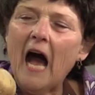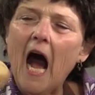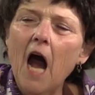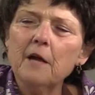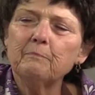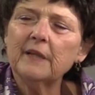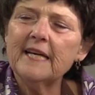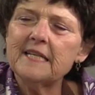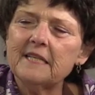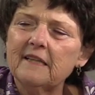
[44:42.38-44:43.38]
I
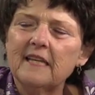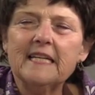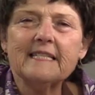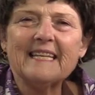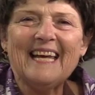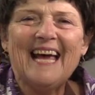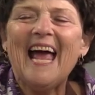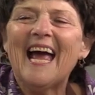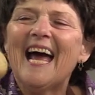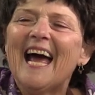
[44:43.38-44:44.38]
planted these
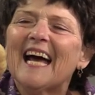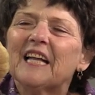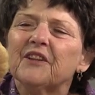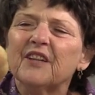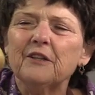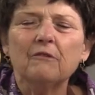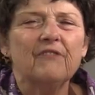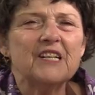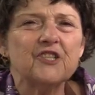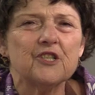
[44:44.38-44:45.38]
little
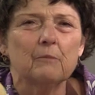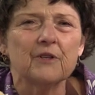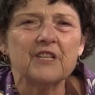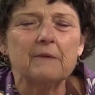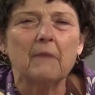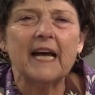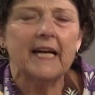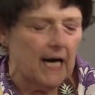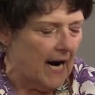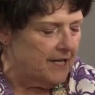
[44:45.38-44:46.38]
vegetables in my
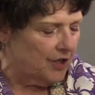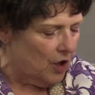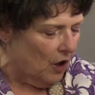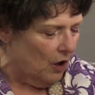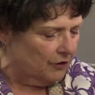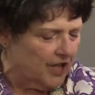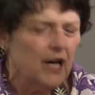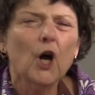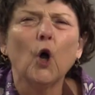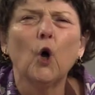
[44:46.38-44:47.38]
garden called
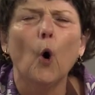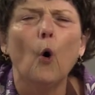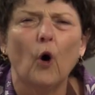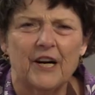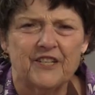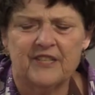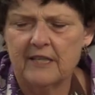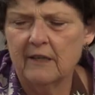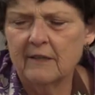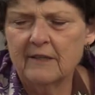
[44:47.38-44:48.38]
gourds.